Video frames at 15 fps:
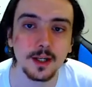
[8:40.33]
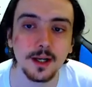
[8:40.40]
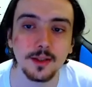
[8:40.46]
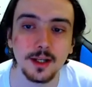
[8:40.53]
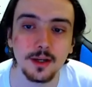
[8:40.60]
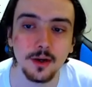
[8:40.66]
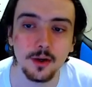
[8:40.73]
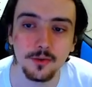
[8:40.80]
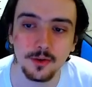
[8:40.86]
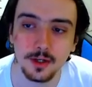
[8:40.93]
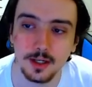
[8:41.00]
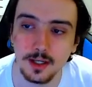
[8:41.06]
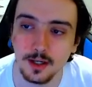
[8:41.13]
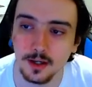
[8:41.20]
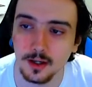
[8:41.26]
And then over
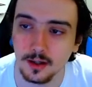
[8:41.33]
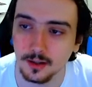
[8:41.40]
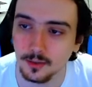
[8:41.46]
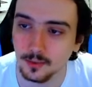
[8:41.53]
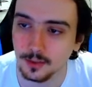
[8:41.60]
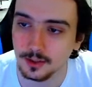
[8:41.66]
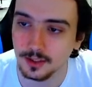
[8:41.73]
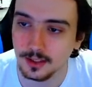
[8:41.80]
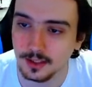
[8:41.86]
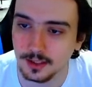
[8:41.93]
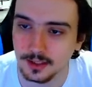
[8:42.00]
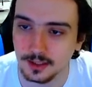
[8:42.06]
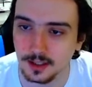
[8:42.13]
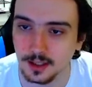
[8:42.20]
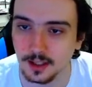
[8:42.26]
here, which
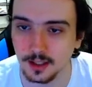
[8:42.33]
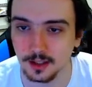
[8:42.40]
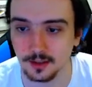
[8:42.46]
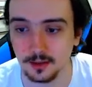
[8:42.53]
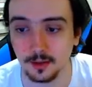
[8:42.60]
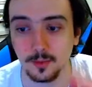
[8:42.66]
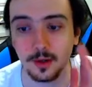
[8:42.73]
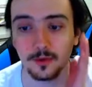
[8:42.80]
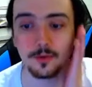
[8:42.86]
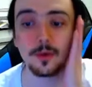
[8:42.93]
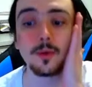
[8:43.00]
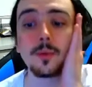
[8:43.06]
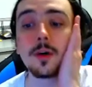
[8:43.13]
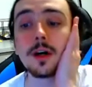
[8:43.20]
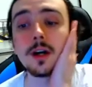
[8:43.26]
is the one for
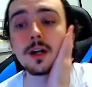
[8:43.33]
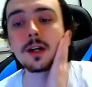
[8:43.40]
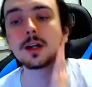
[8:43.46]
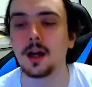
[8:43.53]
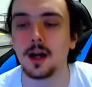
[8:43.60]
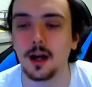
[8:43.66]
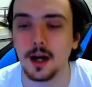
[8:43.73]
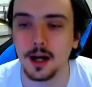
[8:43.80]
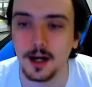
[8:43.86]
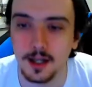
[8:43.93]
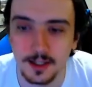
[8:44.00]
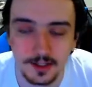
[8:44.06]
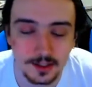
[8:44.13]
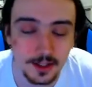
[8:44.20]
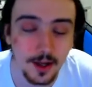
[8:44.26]
work,
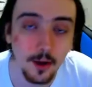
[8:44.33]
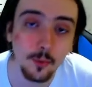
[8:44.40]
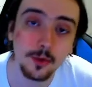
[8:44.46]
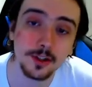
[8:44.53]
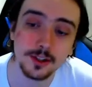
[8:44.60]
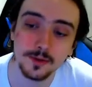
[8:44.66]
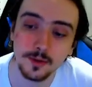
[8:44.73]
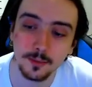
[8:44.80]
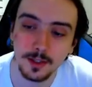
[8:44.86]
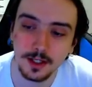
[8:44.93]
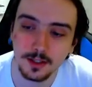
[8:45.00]
is a lot worse for me.